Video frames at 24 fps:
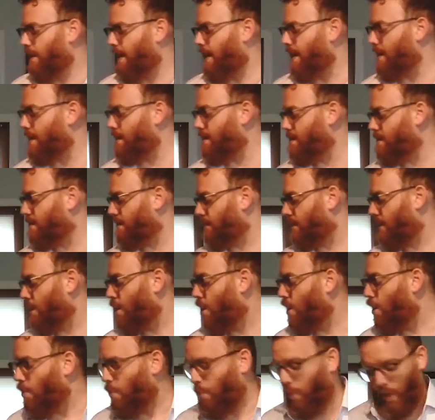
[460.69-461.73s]
He's
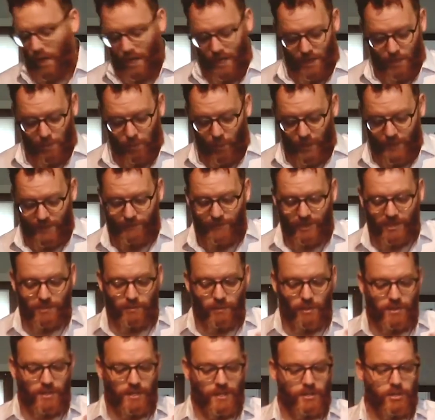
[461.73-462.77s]
one of these
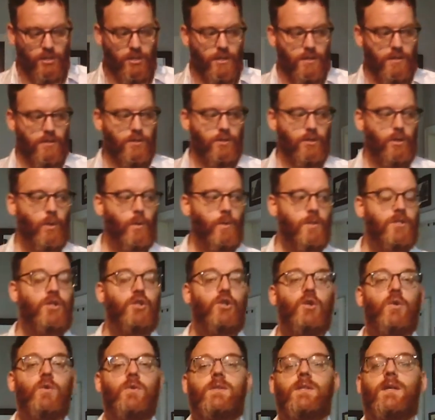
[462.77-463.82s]
musicians who is
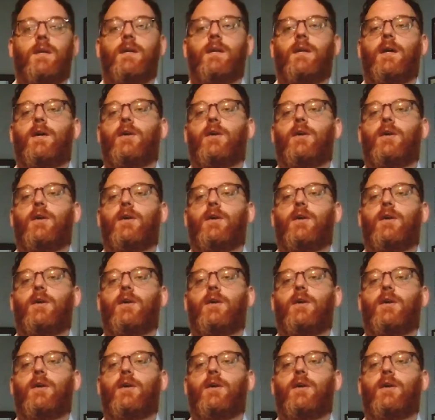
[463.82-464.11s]
using